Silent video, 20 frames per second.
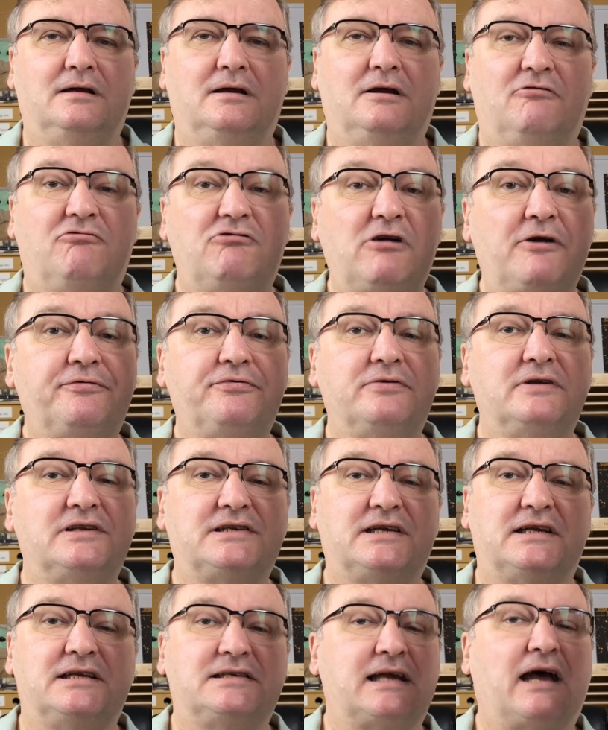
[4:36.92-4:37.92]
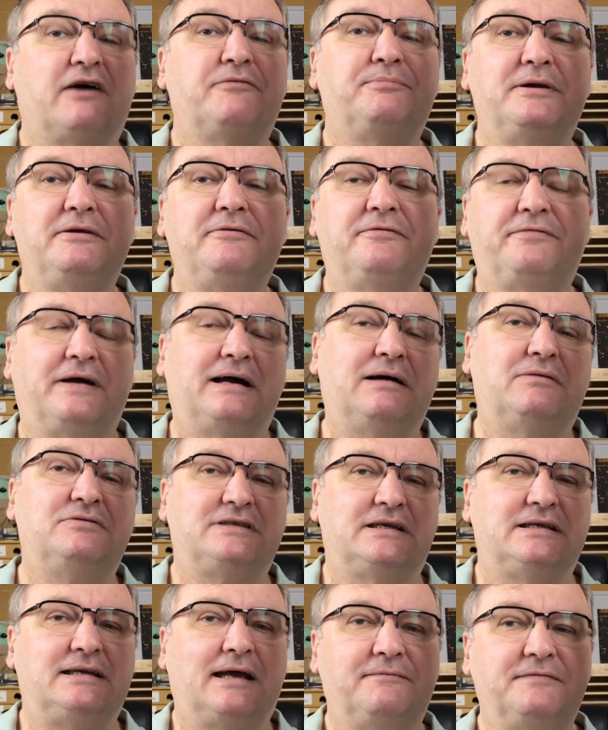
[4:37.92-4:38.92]
References have been
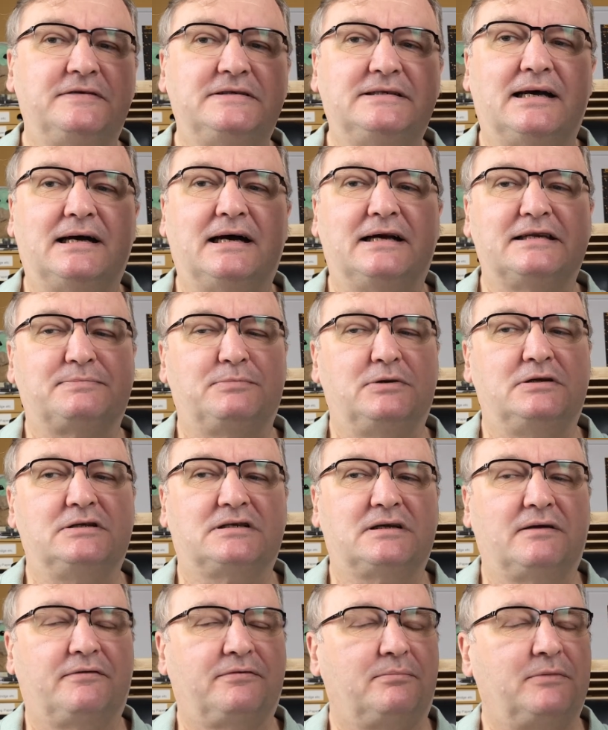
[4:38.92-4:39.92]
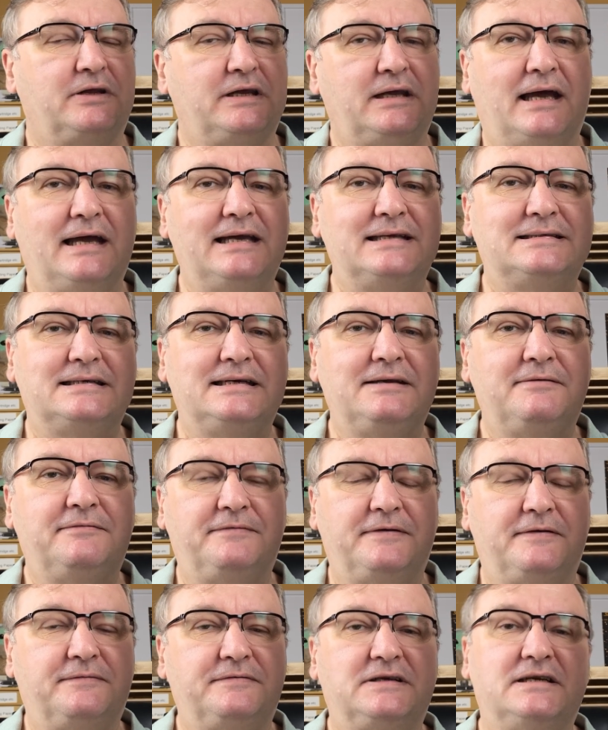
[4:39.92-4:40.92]
found in advertisements from the
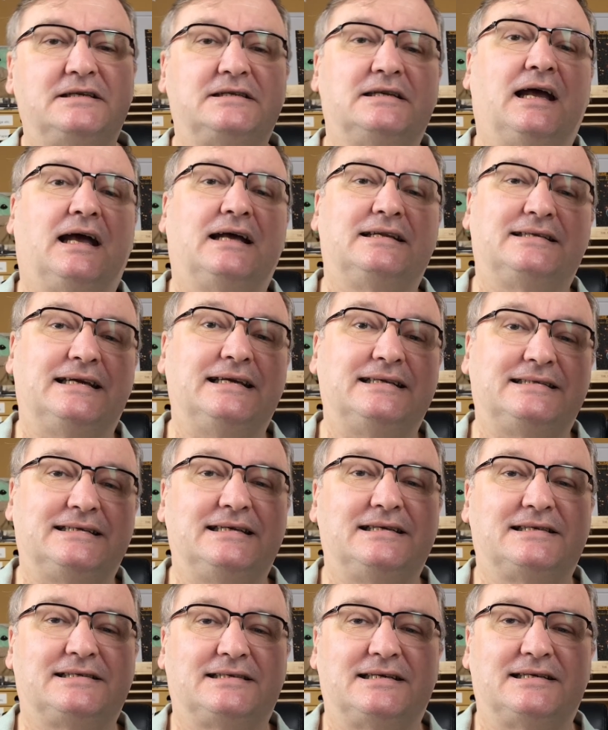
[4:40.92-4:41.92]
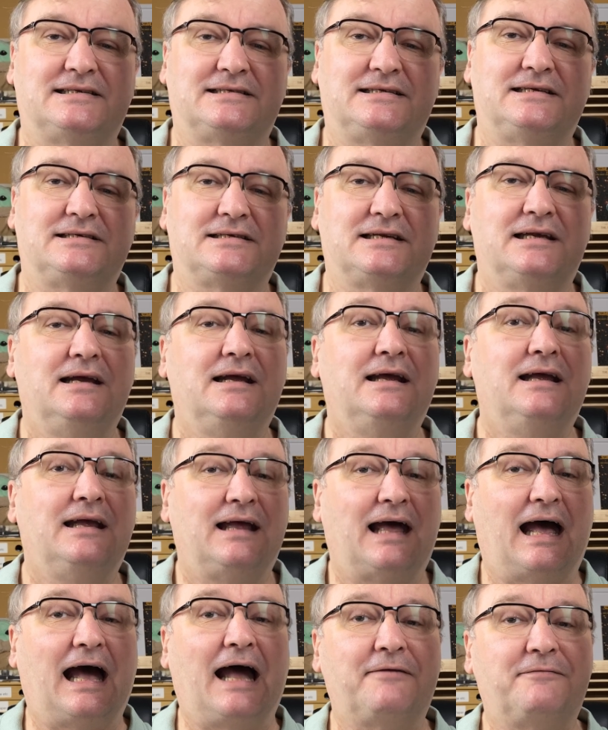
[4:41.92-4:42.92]
1850s and 1860s
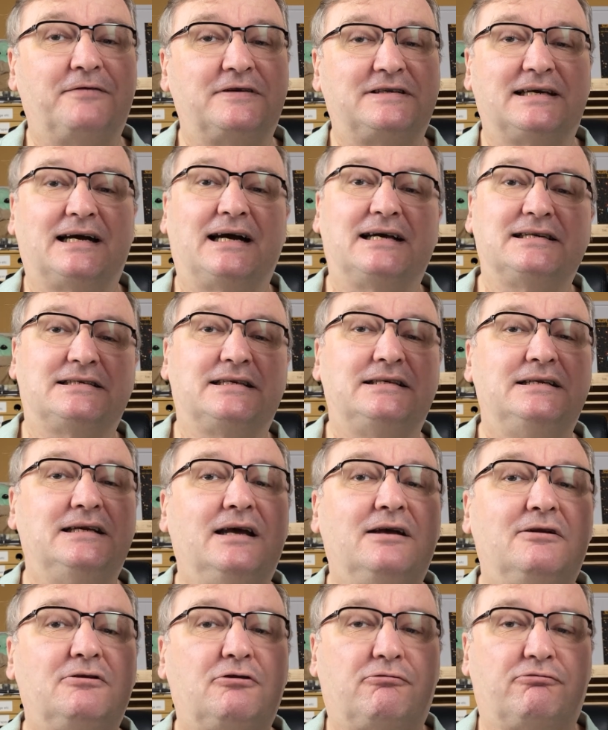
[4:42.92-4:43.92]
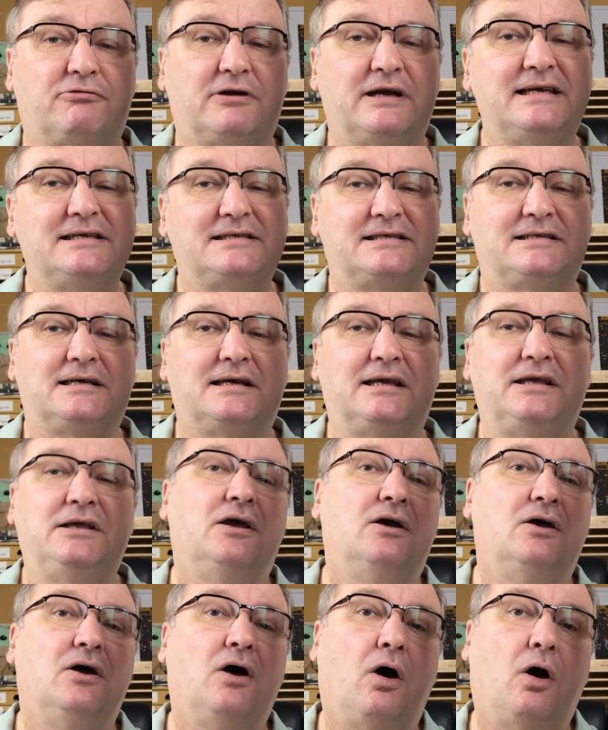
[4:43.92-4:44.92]
advertising Grey's tea
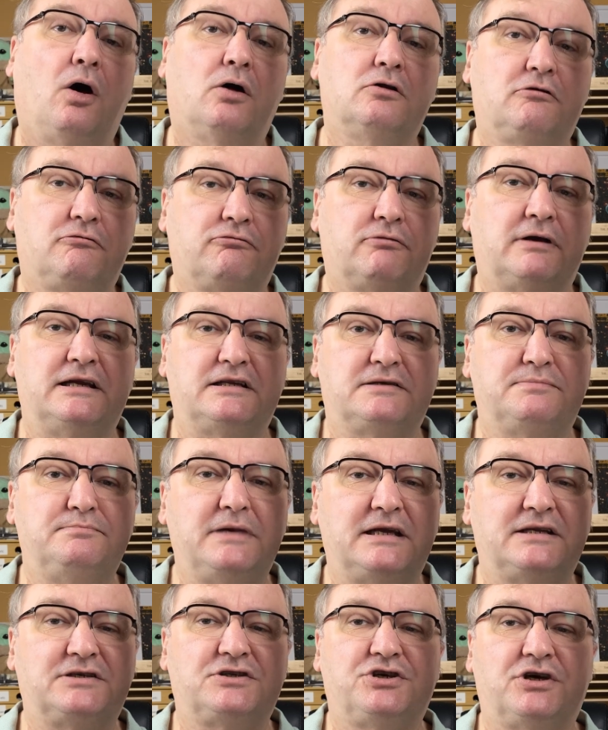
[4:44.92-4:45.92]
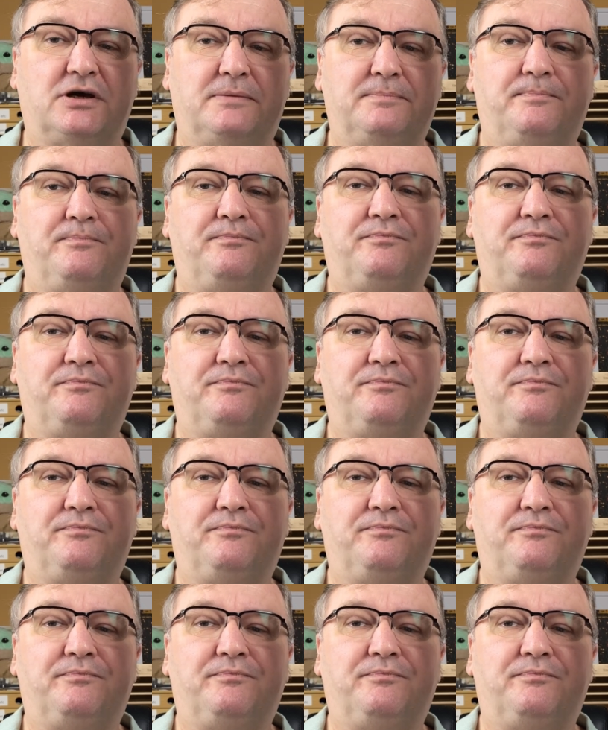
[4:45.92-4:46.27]
or Grey's mixture.